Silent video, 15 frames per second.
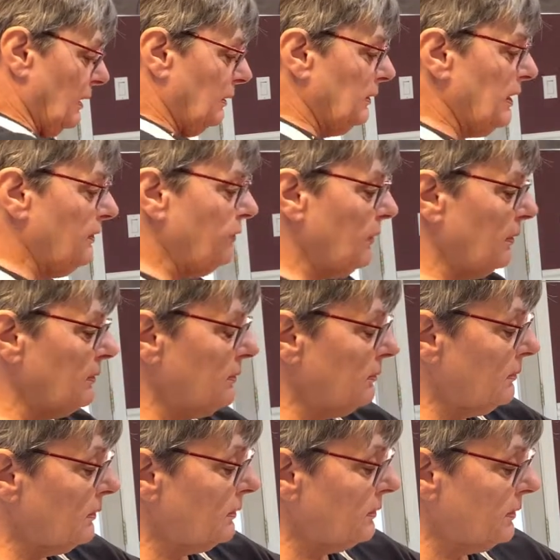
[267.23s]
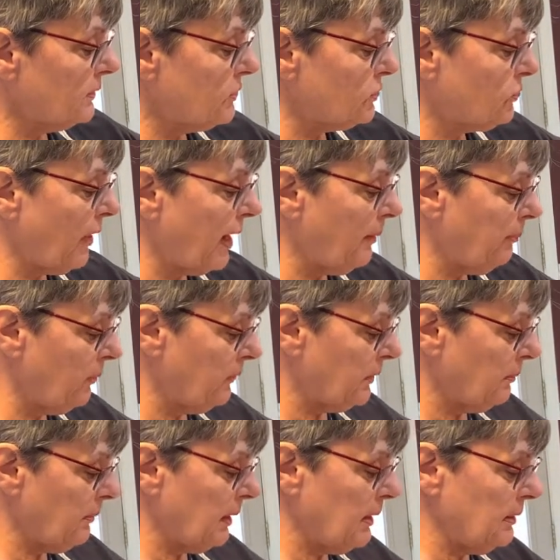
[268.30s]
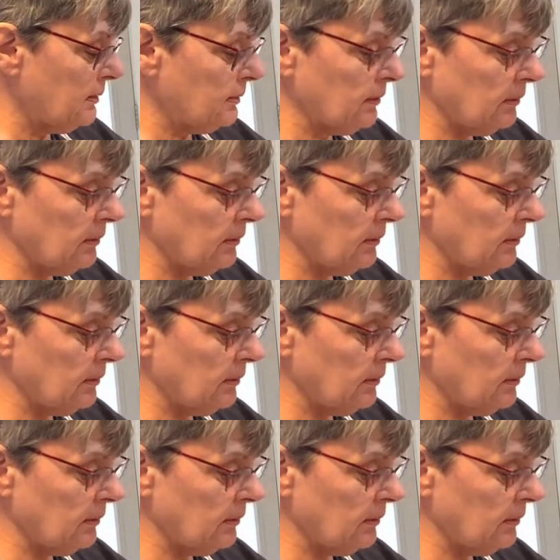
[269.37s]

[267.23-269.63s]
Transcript: leave the strap on the meat.